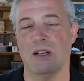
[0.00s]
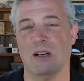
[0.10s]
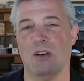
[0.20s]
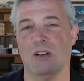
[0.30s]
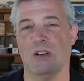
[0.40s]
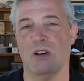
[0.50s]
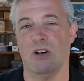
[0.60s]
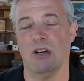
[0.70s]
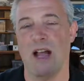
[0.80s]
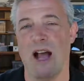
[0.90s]
a very
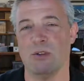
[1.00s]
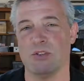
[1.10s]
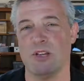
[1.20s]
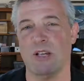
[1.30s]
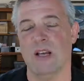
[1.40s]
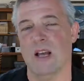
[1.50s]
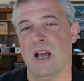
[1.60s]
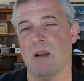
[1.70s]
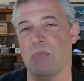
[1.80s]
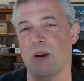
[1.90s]
long housing
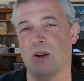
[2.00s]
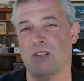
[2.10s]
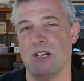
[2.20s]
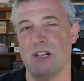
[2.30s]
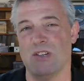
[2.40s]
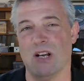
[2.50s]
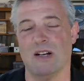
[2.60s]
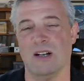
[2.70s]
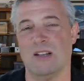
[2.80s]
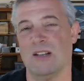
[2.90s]
and bearings at each end,
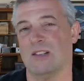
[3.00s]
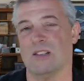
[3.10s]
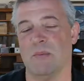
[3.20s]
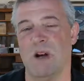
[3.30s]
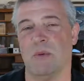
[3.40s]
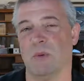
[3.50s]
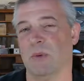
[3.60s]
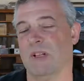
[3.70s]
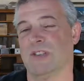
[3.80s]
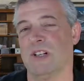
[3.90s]
and I think somehow the
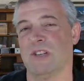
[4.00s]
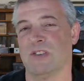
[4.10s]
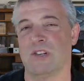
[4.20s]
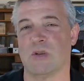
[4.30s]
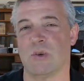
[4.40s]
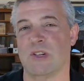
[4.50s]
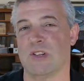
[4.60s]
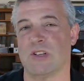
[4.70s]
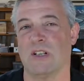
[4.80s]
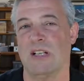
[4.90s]
way the seal is situated
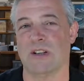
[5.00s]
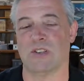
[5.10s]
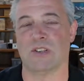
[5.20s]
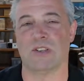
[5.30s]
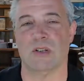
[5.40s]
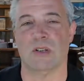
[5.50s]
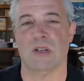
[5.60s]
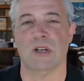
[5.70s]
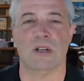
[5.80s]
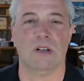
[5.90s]
just allows it
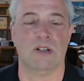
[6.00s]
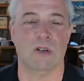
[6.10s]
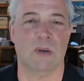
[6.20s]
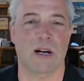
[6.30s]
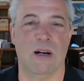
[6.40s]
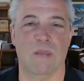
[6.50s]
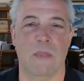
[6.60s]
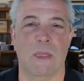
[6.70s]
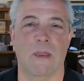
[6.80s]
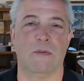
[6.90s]
to
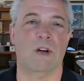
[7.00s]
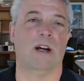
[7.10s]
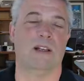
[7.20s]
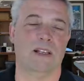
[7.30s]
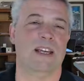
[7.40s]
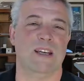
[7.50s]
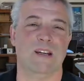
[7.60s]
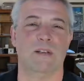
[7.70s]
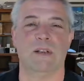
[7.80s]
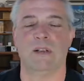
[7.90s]
not leak.
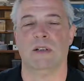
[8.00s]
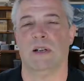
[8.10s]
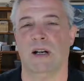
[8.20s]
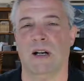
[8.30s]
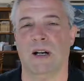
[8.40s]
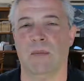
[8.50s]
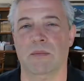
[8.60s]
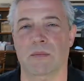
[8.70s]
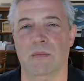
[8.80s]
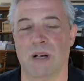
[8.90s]

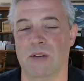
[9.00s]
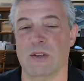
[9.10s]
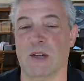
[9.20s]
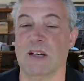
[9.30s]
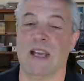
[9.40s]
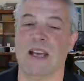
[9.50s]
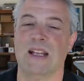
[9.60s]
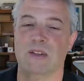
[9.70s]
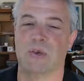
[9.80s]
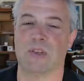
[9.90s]
But again,
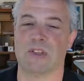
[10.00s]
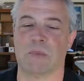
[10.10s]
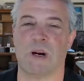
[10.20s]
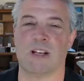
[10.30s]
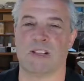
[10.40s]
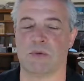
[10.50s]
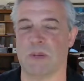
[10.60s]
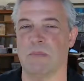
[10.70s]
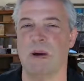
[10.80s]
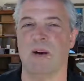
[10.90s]
that was a real surprise because with
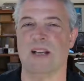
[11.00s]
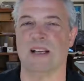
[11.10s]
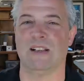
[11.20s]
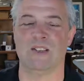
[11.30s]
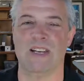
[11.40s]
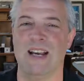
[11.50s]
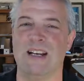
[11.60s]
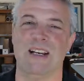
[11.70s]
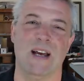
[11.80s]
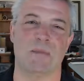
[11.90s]
a bearing that loose,
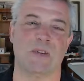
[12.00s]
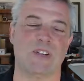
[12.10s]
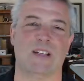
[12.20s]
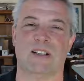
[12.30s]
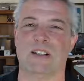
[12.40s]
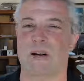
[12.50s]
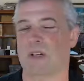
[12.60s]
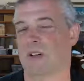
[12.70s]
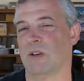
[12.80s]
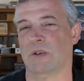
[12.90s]
99% of the time
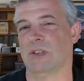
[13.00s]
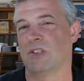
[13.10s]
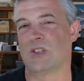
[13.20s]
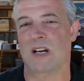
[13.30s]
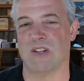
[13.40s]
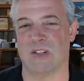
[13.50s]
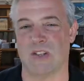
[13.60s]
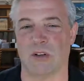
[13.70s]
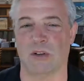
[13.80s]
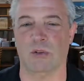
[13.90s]
the coolant just gushes
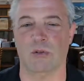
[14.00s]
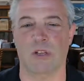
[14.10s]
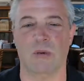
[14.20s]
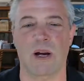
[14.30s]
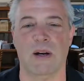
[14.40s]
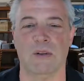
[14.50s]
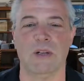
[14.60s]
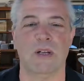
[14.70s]
out all over the ground.